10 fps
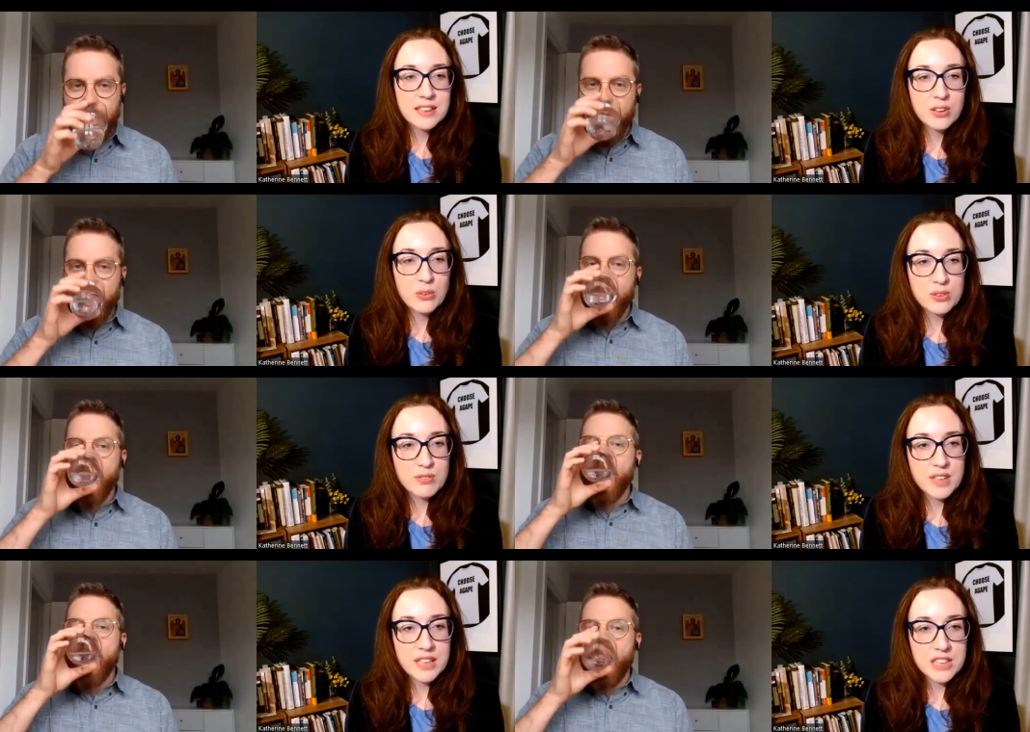Speaker 1: laws
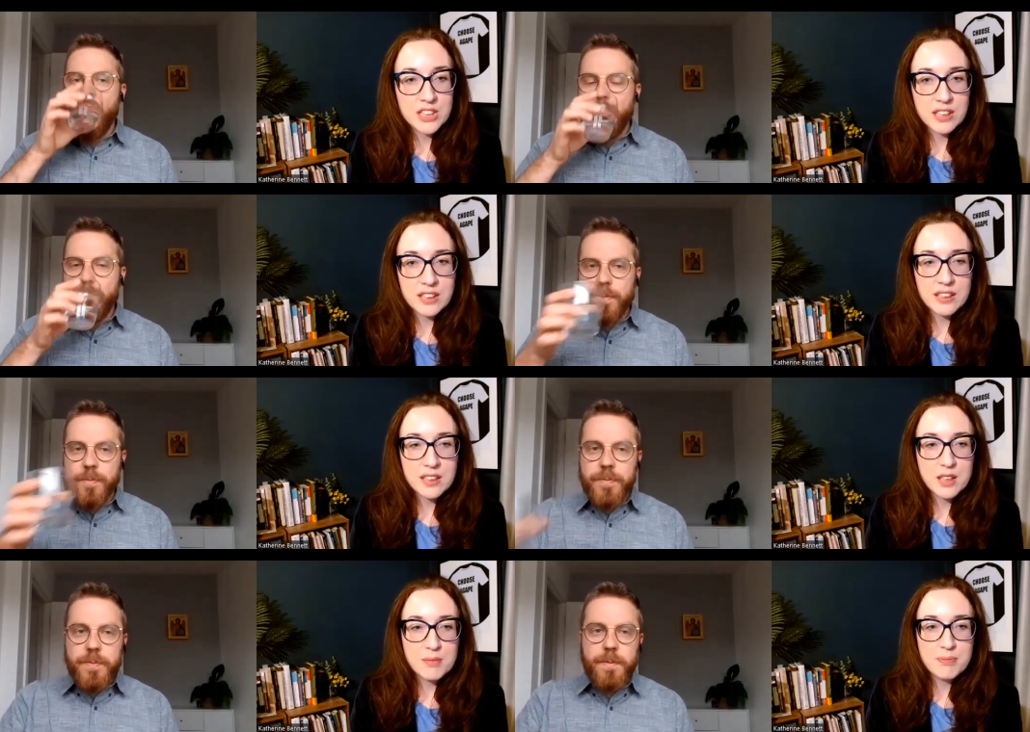of nature
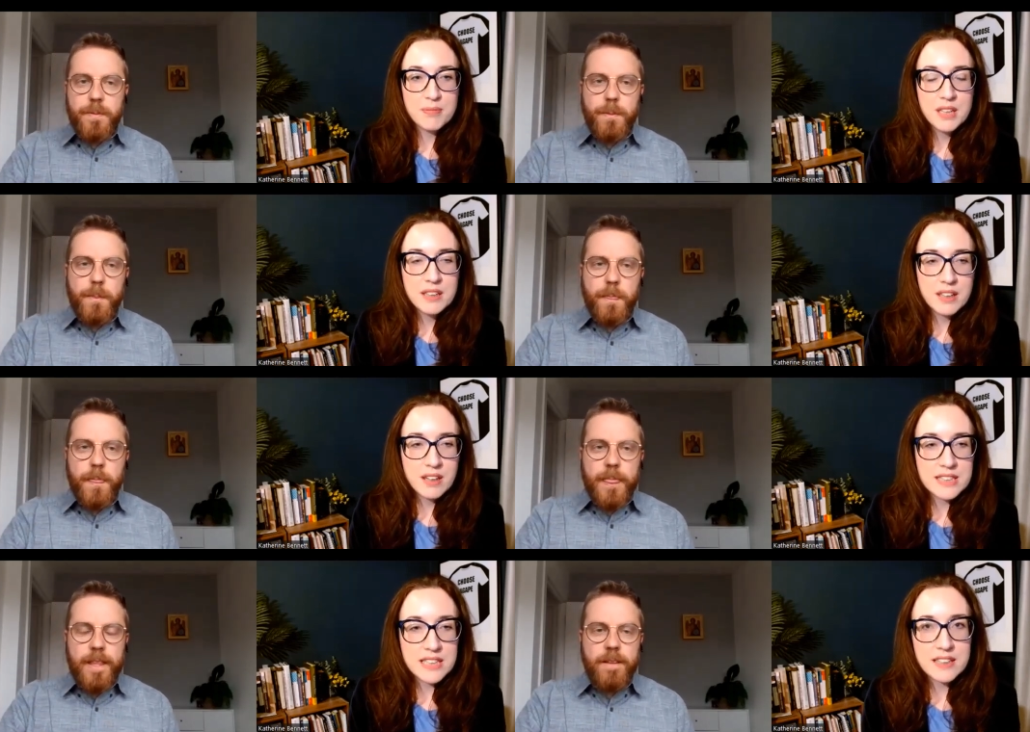um the
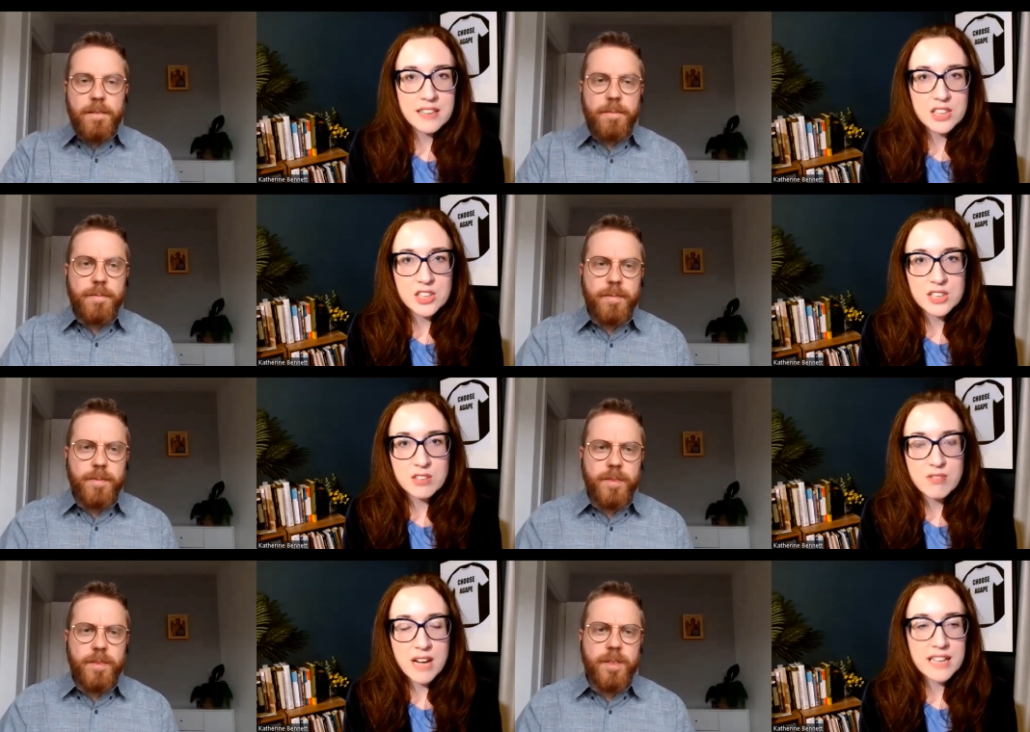idea that it's just
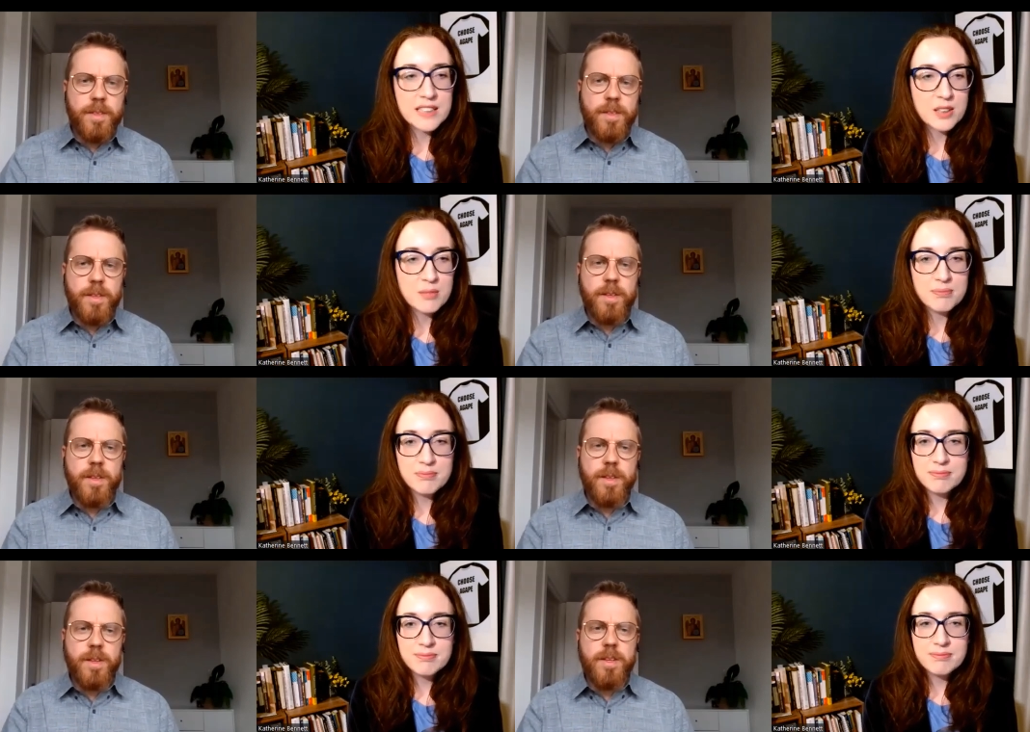a
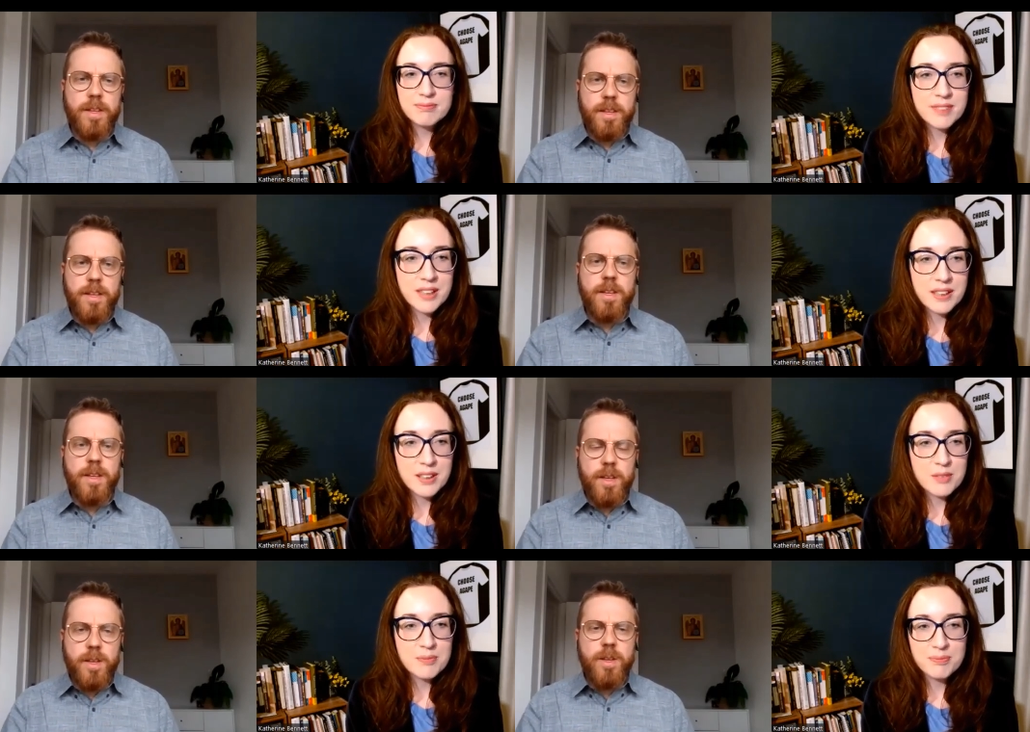random
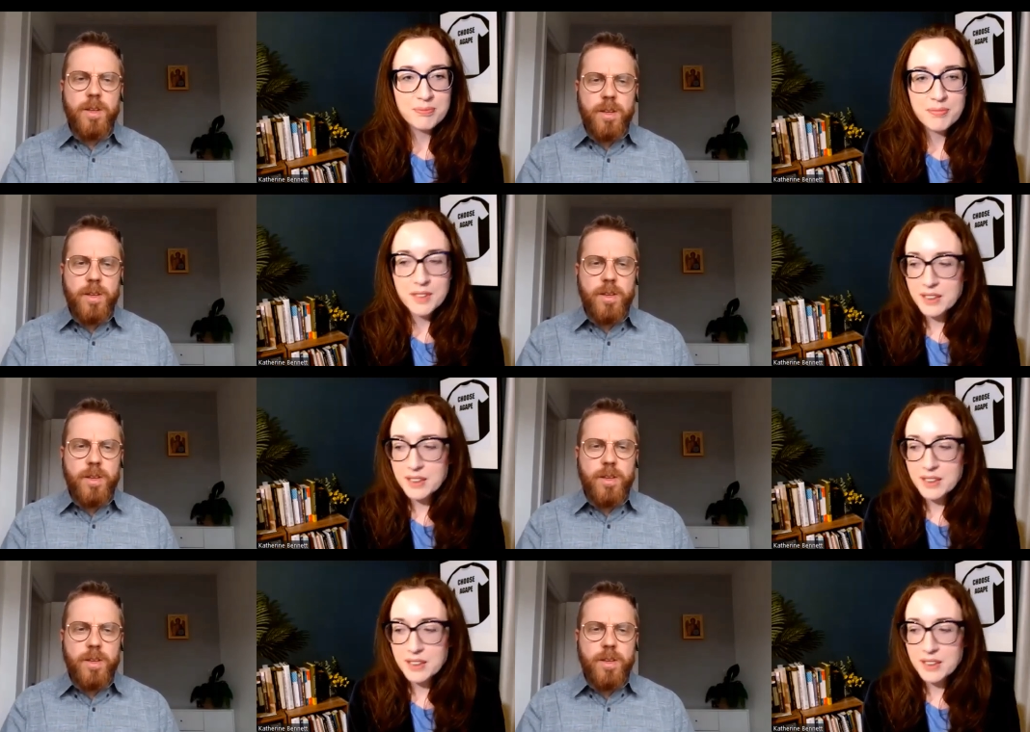um